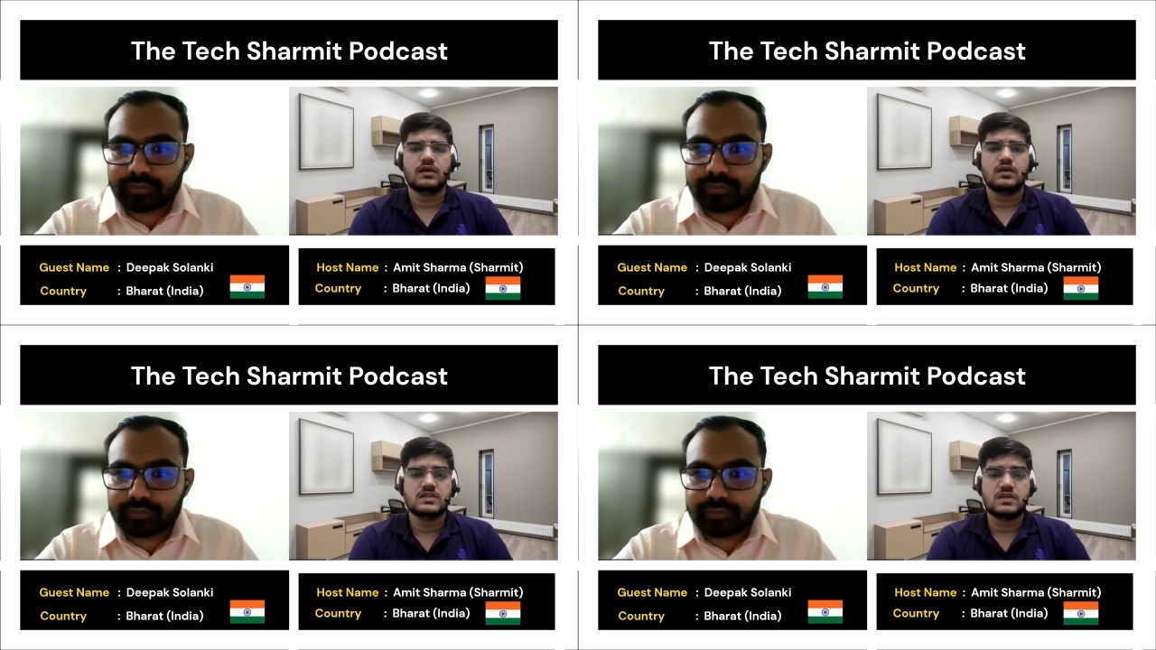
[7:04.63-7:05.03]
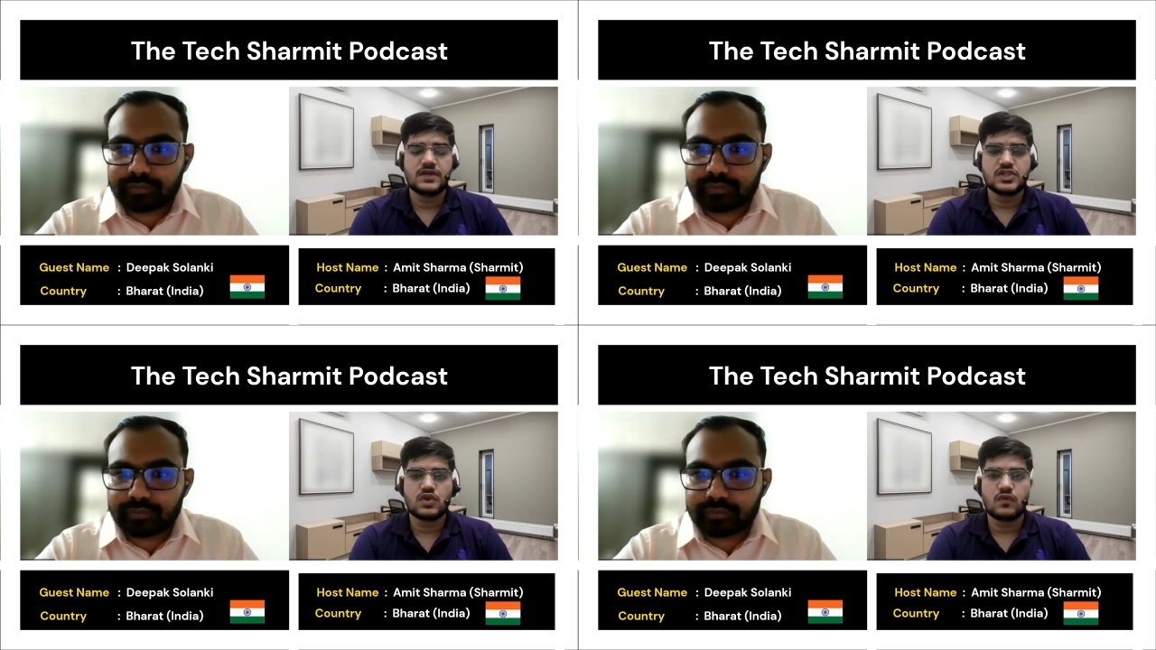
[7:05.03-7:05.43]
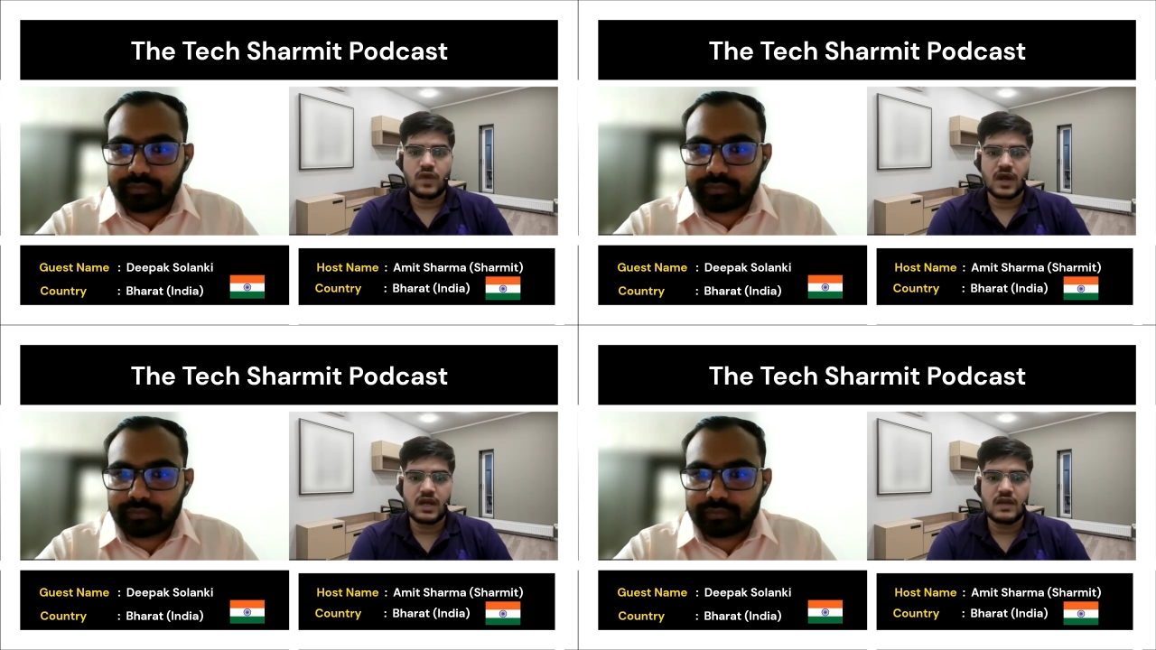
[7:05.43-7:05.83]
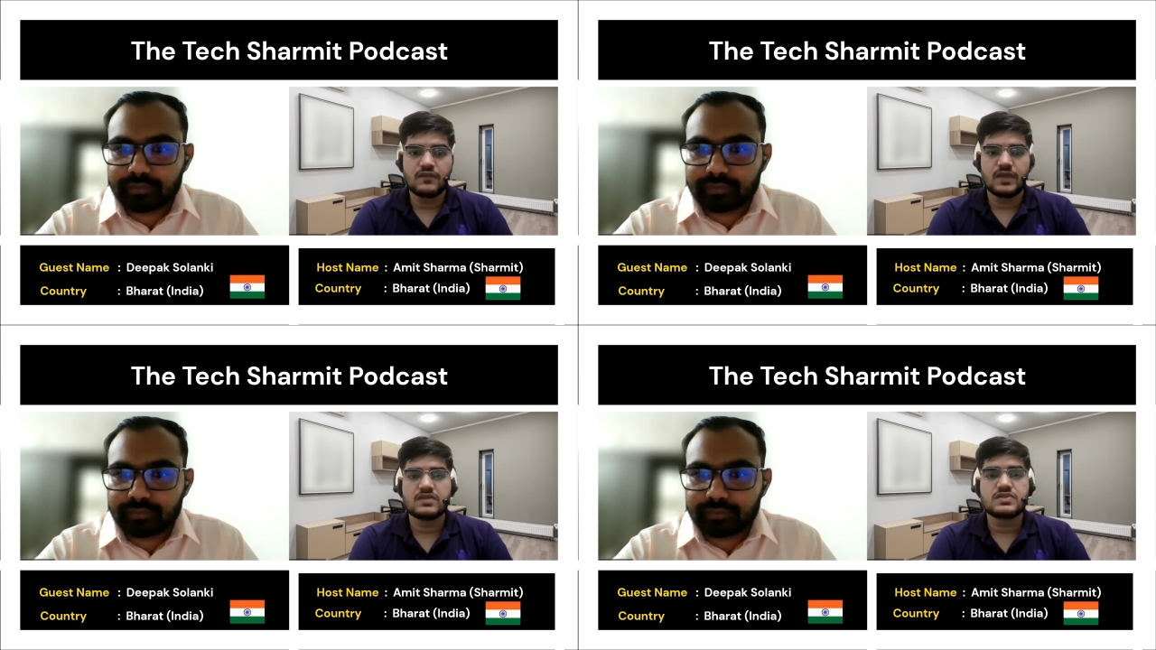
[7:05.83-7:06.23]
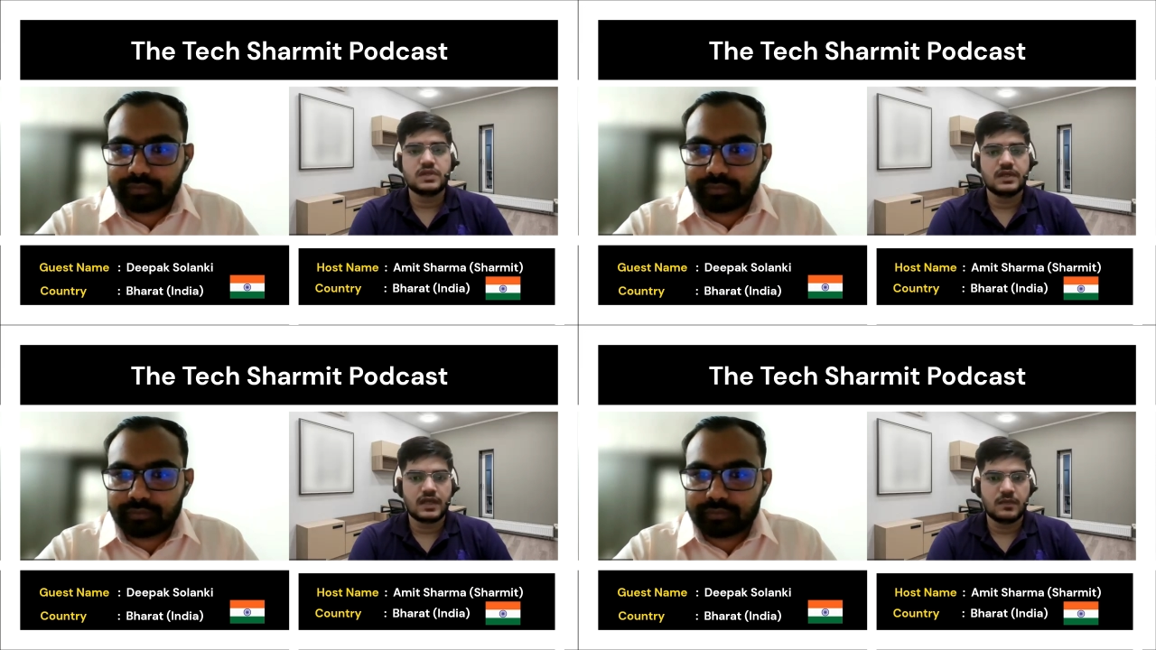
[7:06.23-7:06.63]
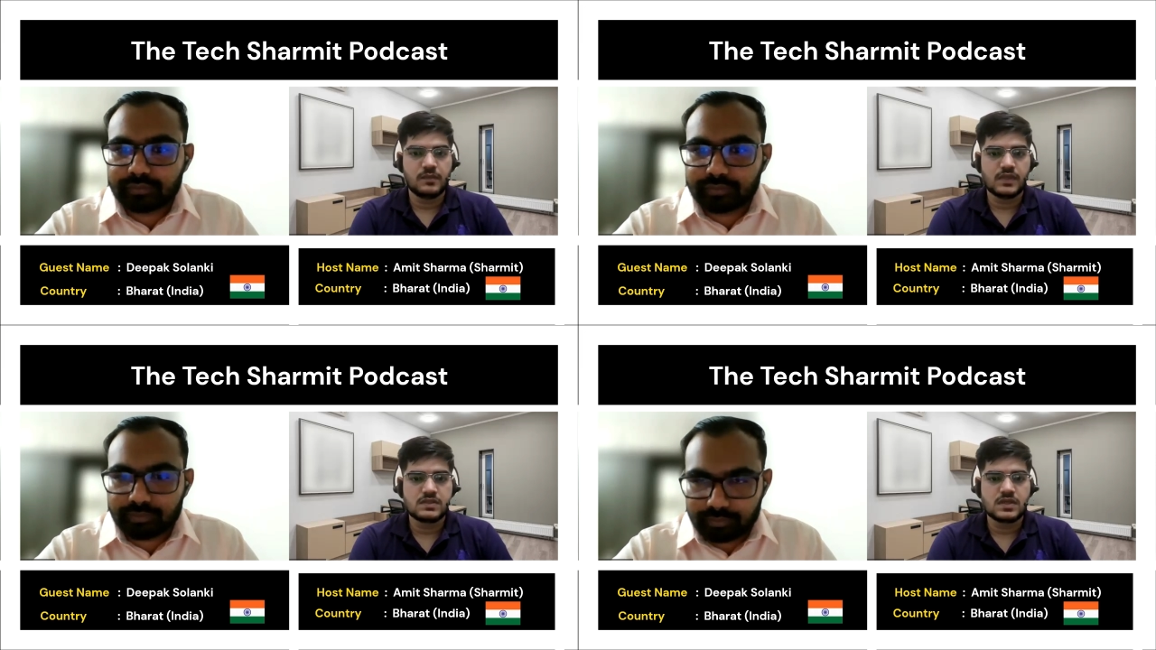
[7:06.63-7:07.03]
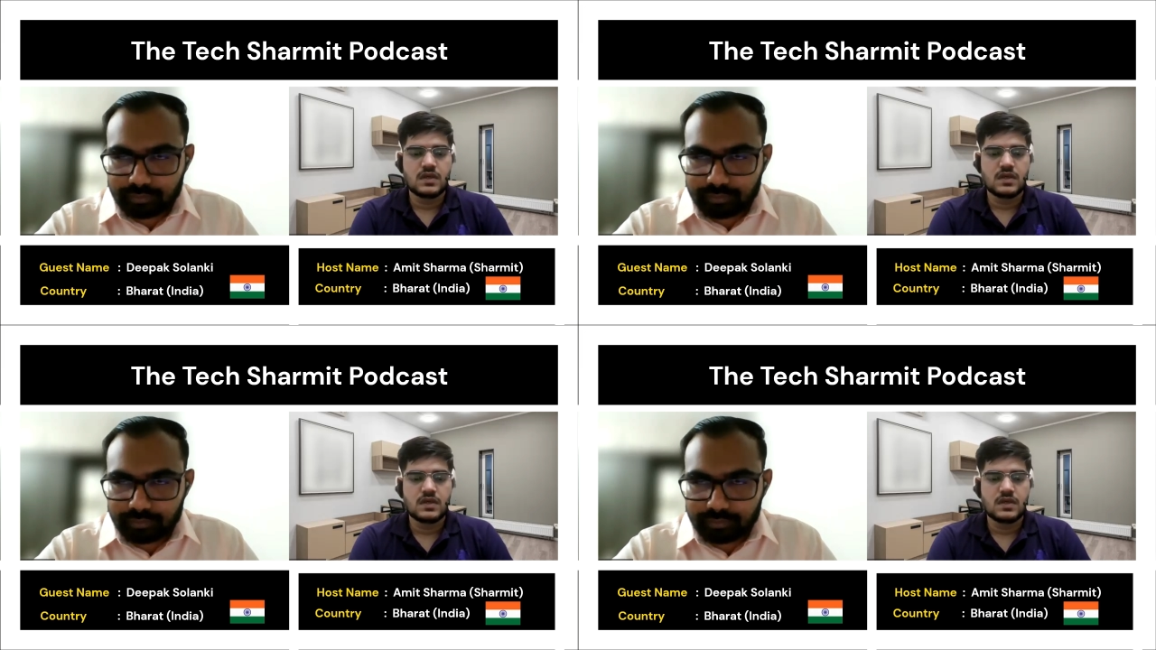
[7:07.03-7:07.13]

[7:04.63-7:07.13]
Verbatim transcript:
Speaker 1: conservation of wildlife and the street animals.